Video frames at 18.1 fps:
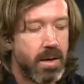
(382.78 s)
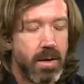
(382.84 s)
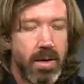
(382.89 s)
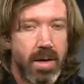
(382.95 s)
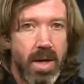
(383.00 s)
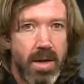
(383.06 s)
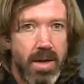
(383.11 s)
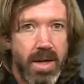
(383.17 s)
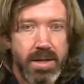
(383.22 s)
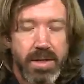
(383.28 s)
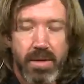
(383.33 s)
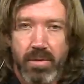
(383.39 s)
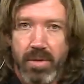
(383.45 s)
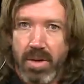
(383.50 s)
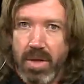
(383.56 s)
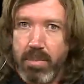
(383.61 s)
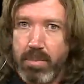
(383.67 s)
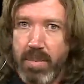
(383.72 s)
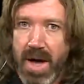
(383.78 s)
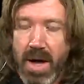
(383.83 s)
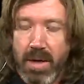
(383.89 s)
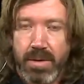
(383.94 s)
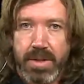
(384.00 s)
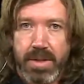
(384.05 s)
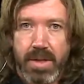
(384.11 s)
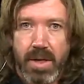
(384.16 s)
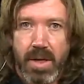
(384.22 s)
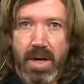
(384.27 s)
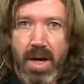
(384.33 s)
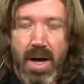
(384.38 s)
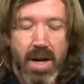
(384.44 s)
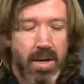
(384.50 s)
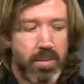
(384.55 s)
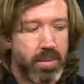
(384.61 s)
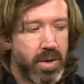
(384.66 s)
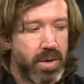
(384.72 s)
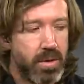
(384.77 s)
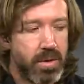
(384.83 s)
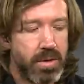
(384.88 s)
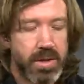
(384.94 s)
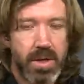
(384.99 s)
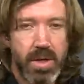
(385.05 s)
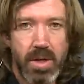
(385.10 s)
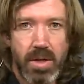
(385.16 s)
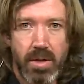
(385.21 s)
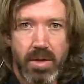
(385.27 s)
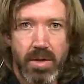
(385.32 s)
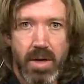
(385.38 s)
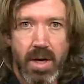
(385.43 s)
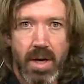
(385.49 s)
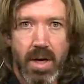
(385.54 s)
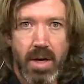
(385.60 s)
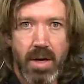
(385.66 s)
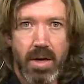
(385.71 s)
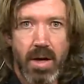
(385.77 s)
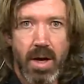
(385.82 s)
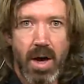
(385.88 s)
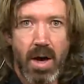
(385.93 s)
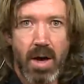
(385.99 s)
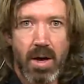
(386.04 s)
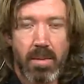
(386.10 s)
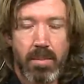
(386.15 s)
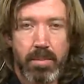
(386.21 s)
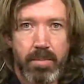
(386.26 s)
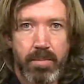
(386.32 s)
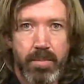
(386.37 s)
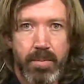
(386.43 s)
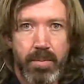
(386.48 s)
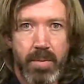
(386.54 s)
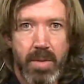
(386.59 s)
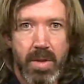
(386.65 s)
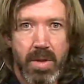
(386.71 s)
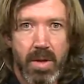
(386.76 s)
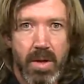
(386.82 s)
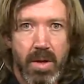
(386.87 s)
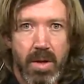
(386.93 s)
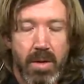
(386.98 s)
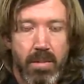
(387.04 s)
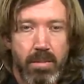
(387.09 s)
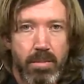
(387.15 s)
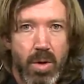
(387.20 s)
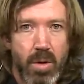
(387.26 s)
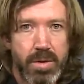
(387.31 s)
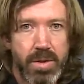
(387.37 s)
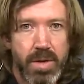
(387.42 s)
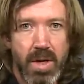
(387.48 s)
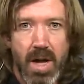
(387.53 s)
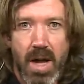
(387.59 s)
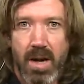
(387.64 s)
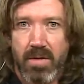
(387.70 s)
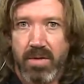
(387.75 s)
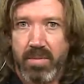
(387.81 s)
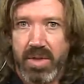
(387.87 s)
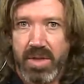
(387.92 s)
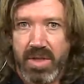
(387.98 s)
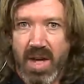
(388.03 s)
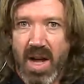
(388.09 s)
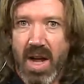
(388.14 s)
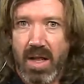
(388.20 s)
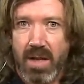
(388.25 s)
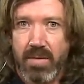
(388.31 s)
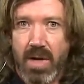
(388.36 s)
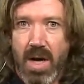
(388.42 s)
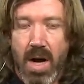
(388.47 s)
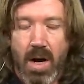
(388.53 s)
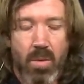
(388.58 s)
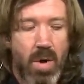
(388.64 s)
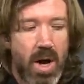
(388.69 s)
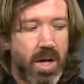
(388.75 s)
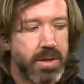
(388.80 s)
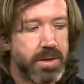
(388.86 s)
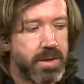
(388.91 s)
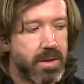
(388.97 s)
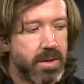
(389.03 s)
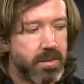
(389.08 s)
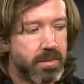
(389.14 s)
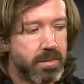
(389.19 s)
Now that's a really bouncy, kind of bluesy thing, um, mostly kind of from the style of Doc Watson.